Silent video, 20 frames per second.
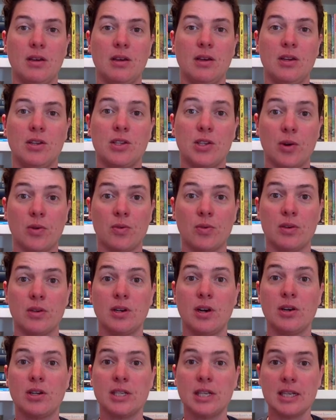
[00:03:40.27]
So,
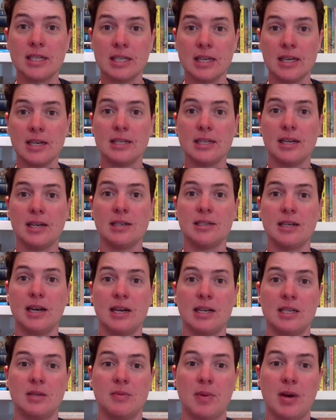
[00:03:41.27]
Narcissa is in a
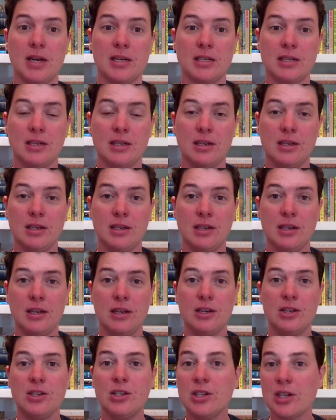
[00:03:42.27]
tight spot.
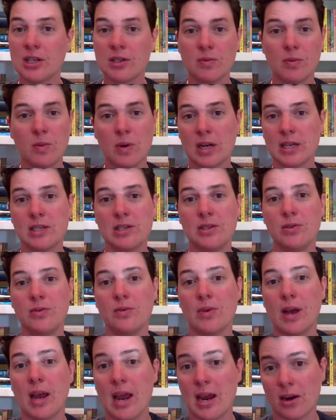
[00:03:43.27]
She doesn't want to
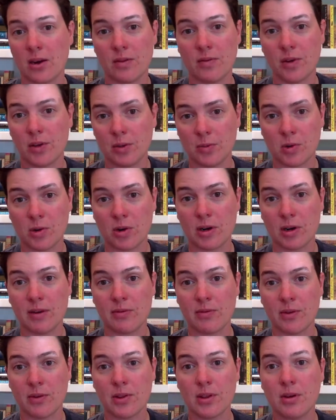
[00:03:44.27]
anger Voldemort any
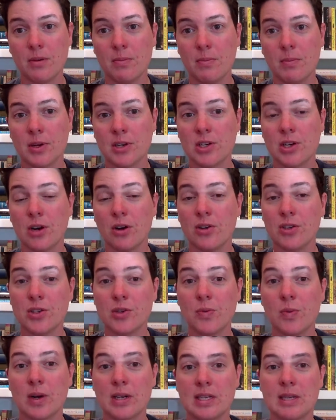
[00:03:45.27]
further, but she also
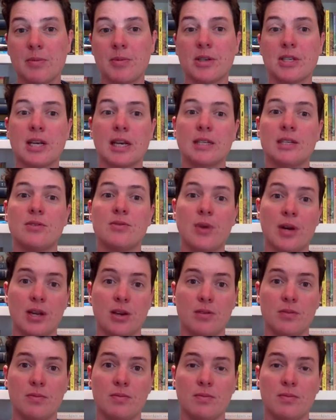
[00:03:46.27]
wants to protect Draco.